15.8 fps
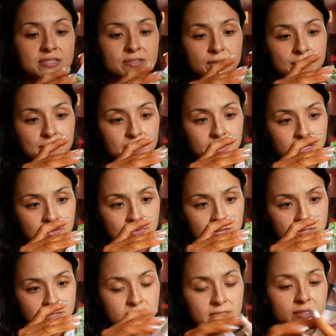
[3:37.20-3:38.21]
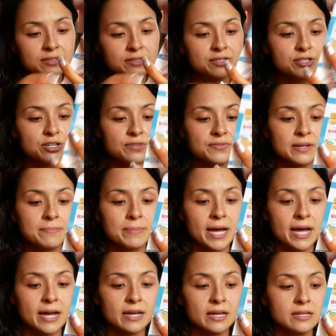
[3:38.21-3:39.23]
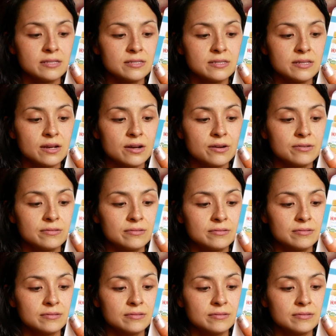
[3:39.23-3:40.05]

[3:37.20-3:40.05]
so I believe these are little serving packets, so.